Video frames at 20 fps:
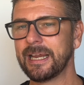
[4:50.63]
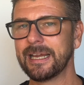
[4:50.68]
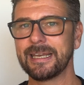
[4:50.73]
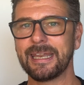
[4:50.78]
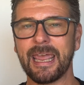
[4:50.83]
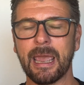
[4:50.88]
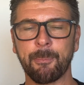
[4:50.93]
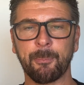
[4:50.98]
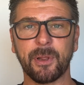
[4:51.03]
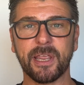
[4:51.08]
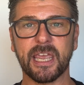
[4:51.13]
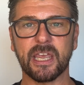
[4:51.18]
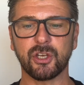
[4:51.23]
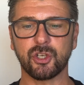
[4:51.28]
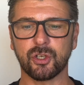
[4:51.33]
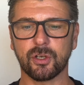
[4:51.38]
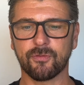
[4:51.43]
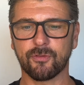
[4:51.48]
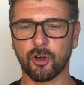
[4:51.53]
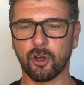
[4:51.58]
the
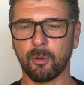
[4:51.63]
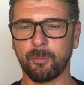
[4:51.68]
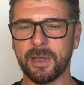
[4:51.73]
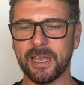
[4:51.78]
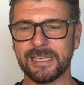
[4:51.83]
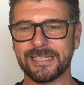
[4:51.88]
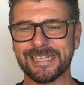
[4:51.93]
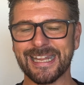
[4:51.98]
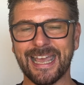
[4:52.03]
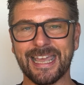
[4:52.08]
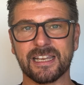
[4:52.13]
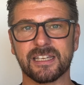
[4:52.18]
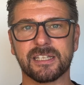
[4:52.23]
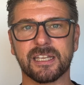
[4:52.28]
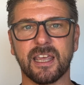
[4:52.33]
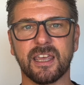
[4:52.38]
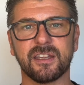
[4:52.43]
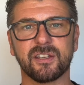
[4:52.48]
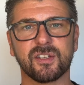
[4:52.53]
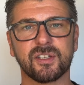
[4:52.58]
application of role-based
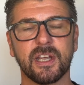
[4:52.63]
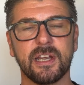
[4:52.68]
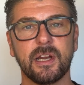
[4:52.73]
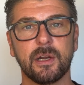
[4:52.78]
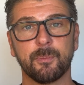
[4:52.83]
access,